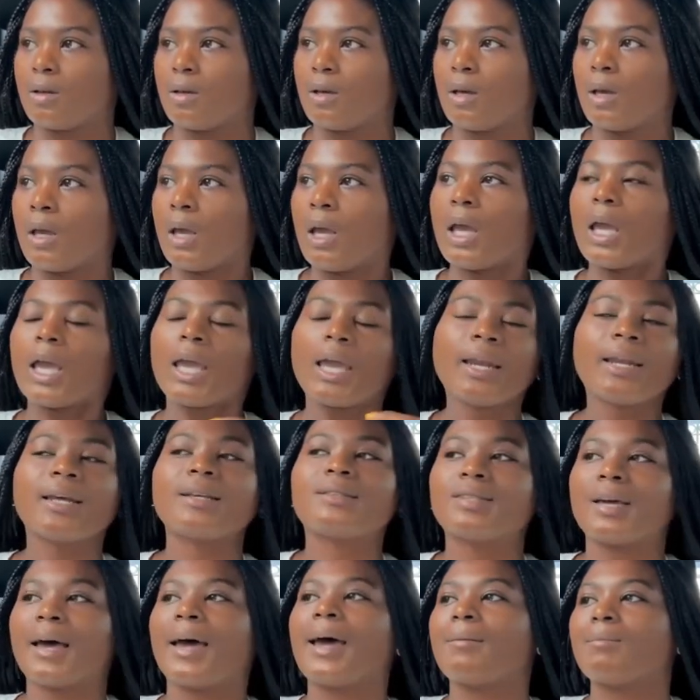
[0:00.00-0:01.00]
That's why I
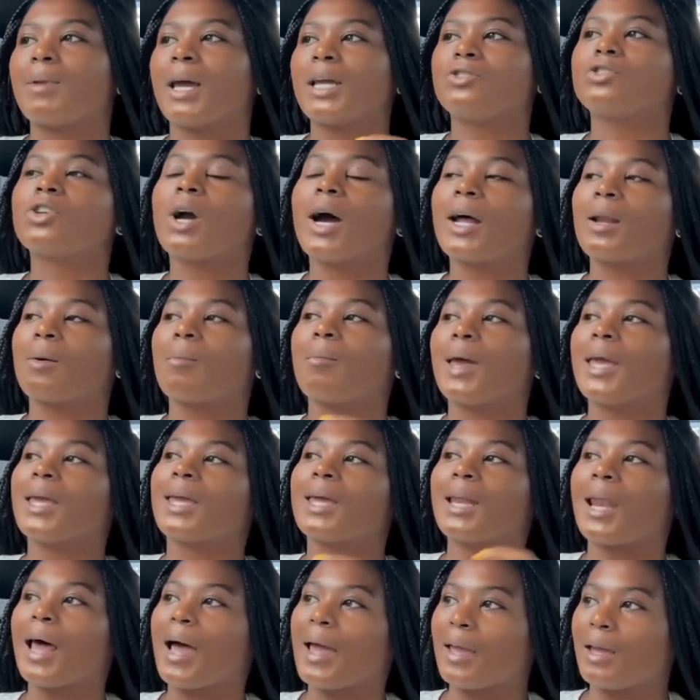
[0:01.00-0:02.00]
said they should do this in
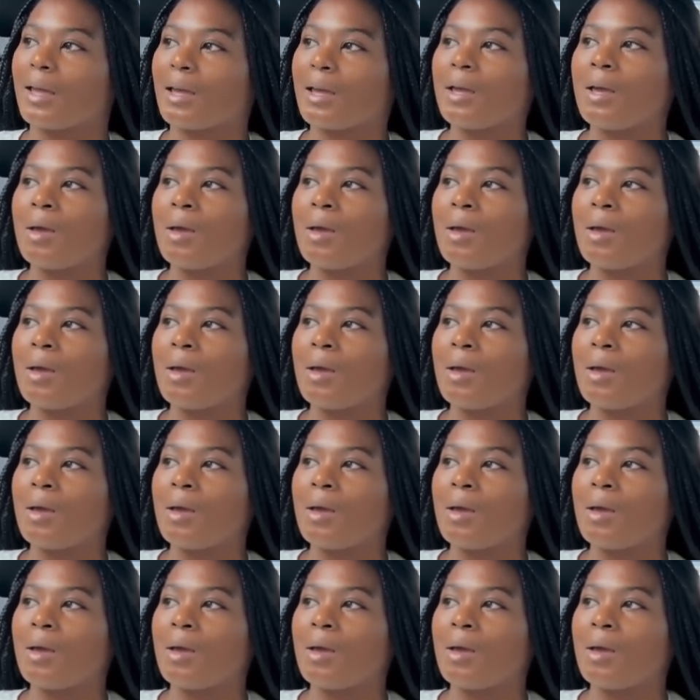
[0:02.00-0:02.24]
private.